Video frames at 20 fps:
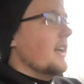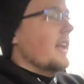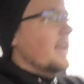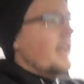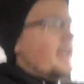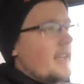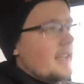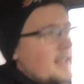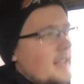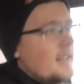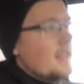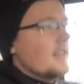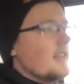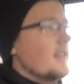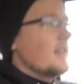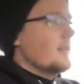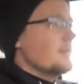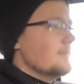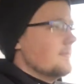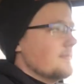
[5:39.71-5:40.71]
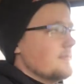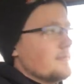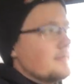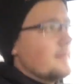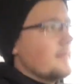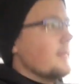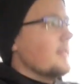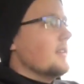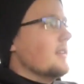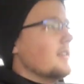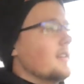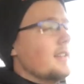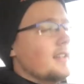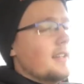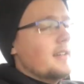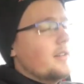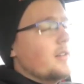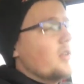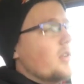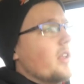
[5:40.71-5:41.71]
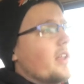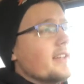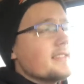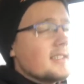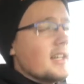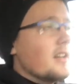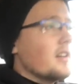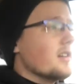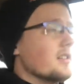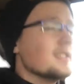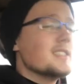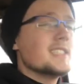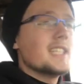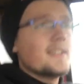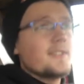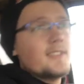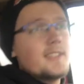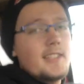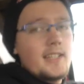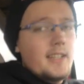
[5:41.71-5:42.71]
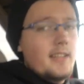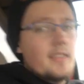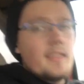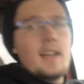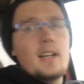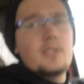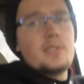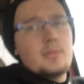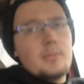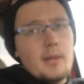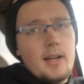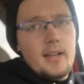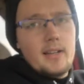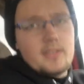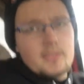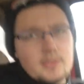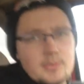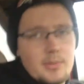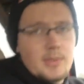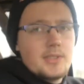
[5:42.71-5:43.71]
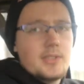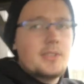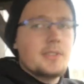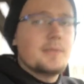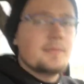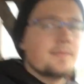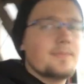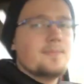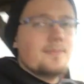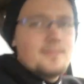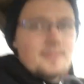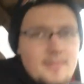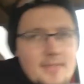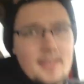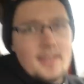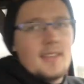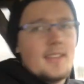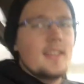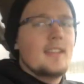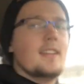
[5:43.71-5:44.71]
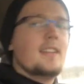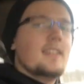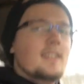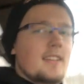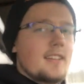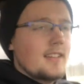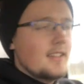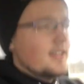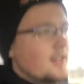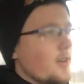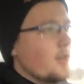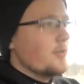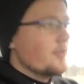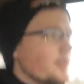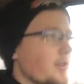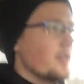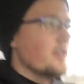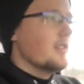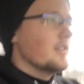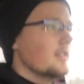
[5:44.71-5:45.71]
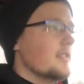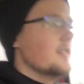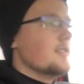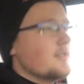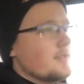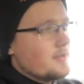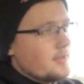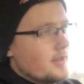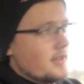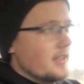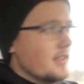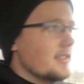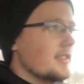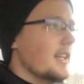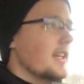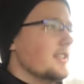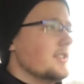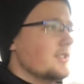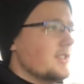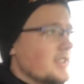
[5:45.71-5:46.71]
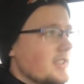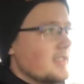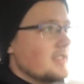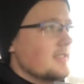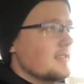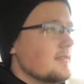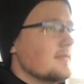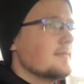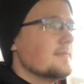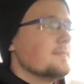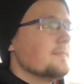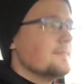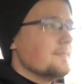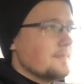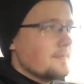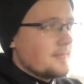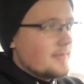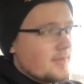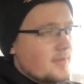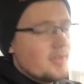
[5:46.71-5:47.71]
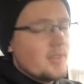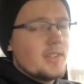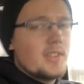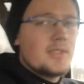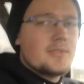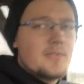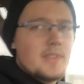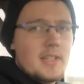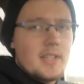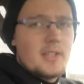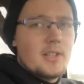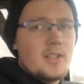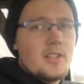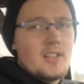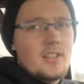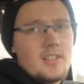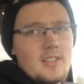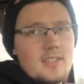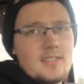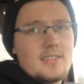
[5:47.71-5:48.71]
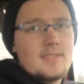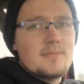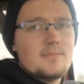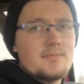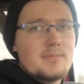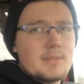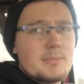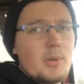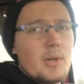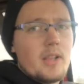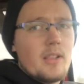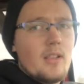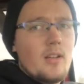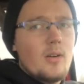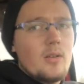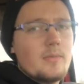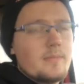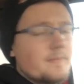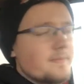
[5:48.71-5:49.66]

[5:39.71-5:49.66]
and it only has 117,000 miles, which, you know, for this engine, for this vehicle, it's pretty low.